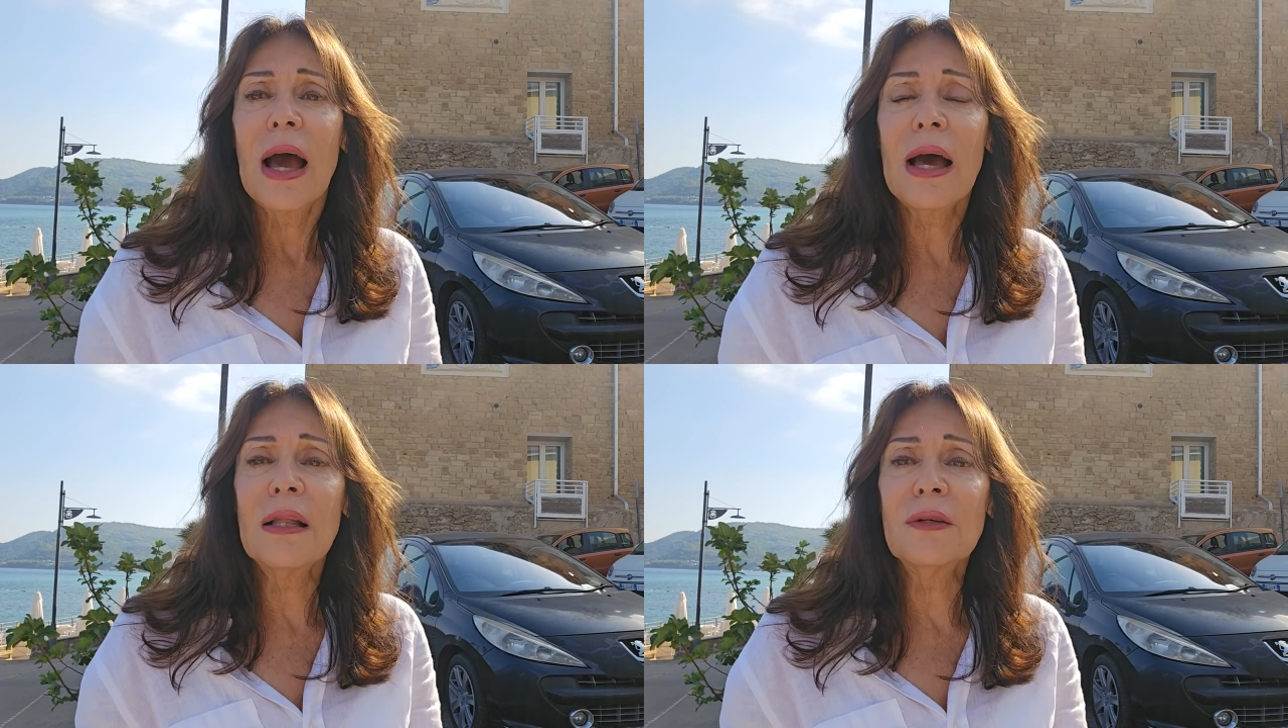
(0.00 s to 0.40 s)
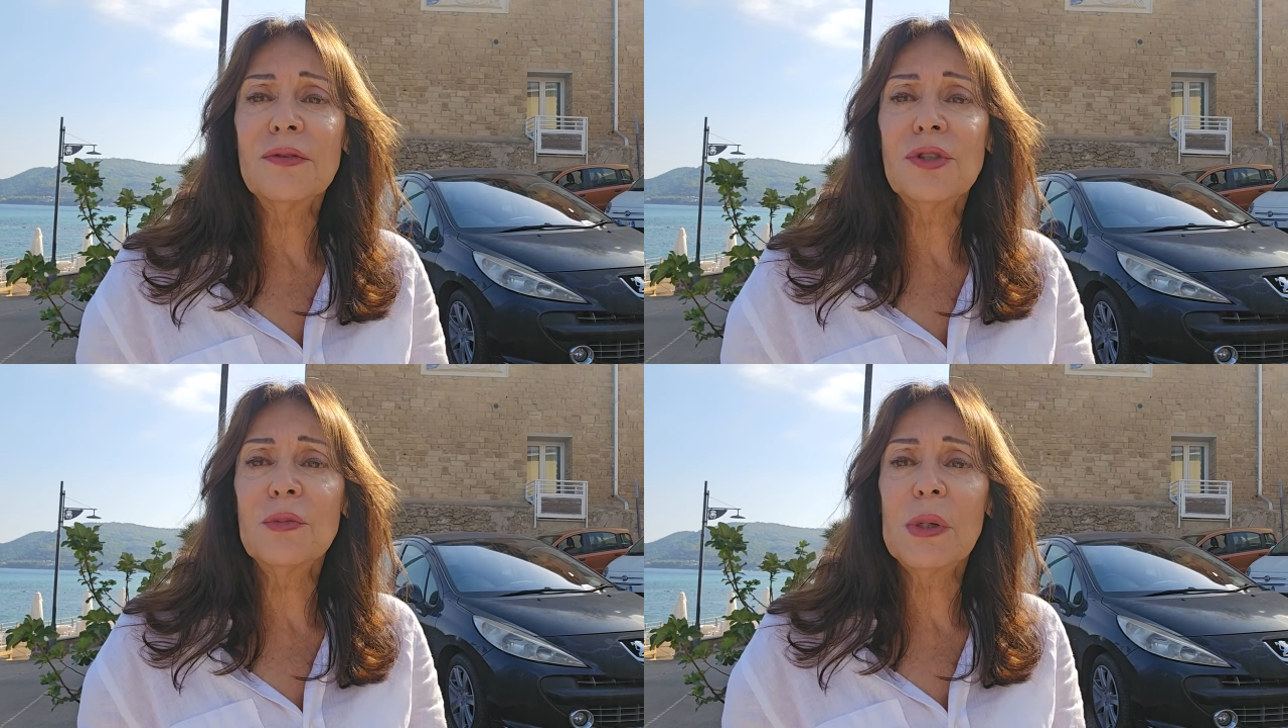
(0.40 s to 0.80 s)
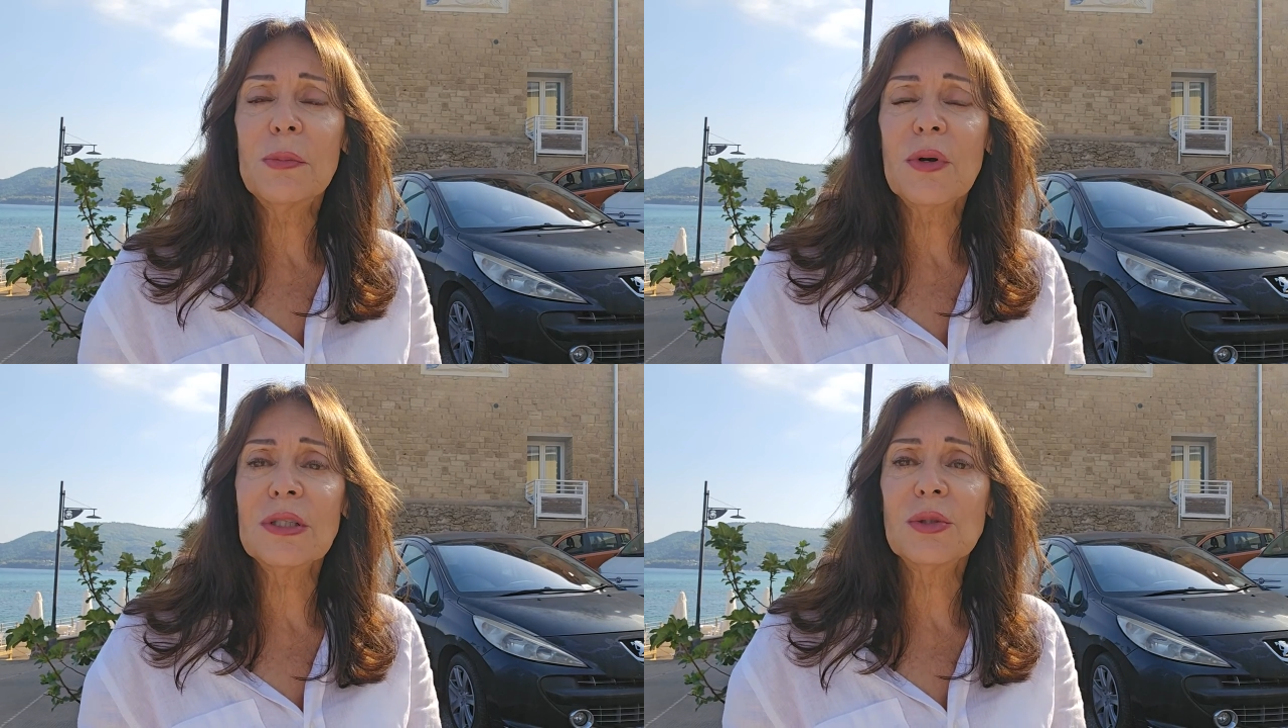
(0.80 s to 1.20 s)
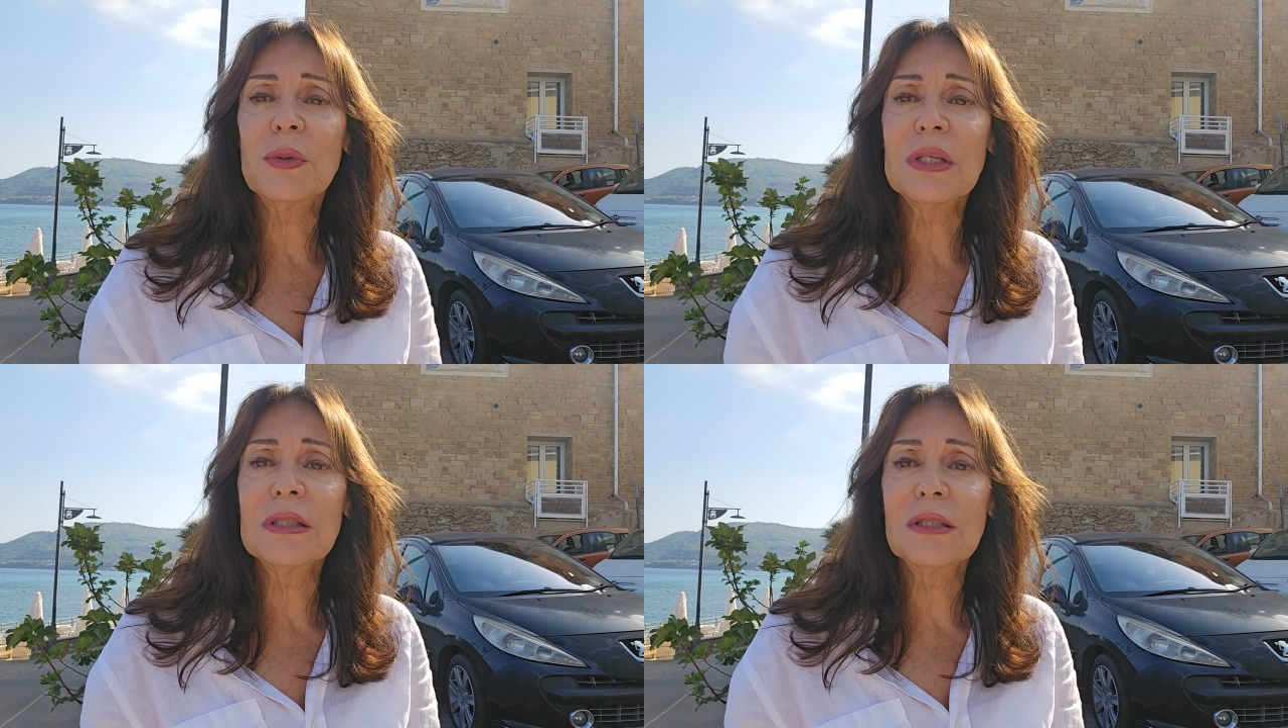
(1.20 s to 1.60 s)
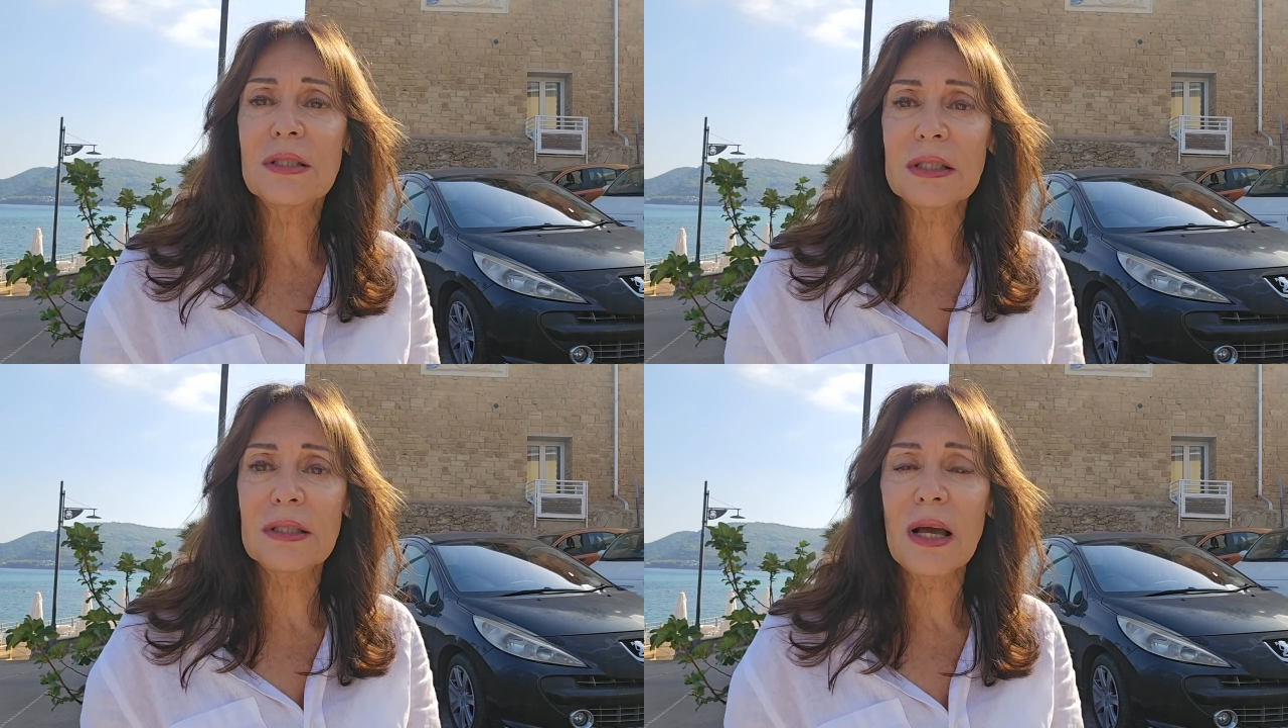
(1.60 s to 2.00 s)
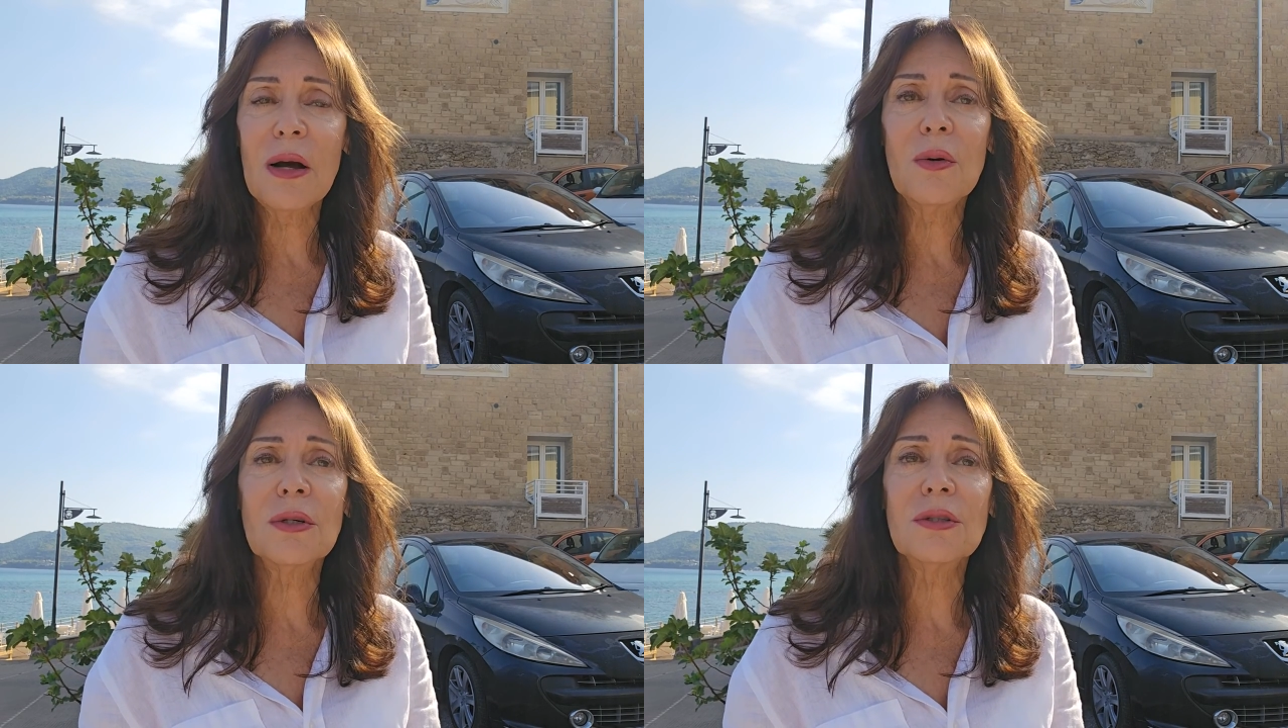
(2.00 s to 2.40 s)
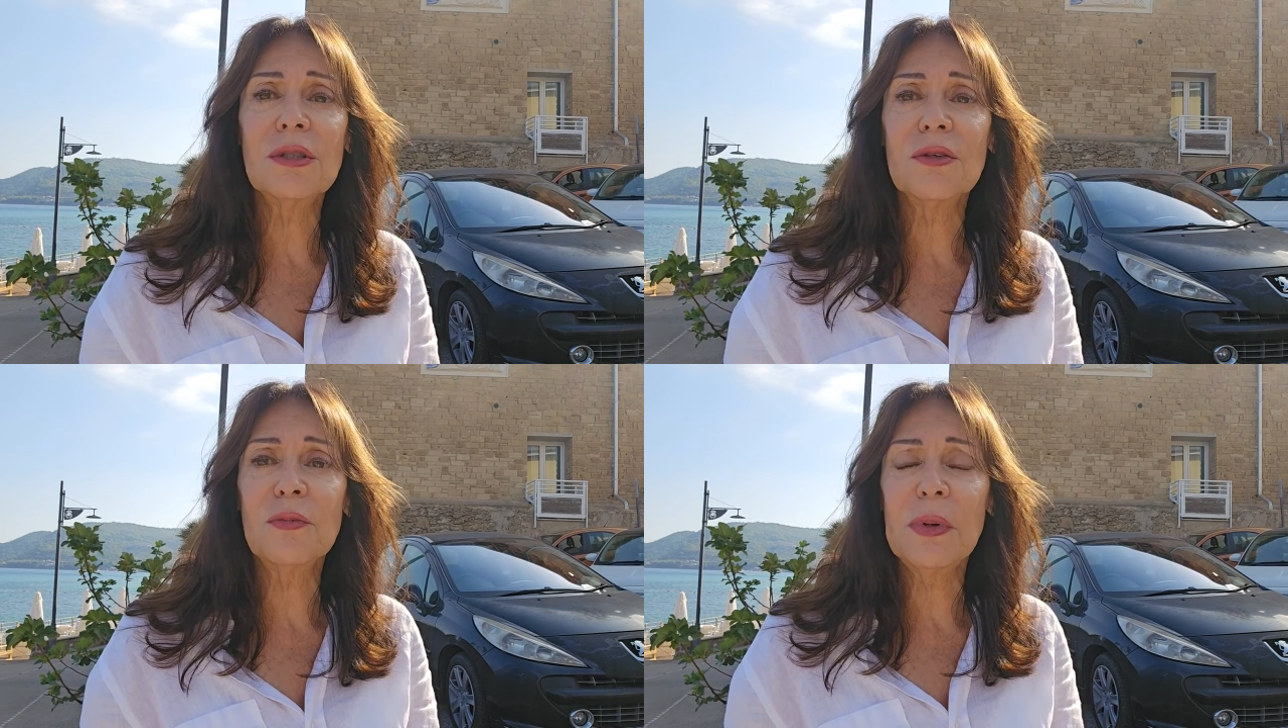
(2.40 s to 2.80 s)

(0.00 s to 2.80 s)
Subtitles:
Olives should be pressed within 6 hours of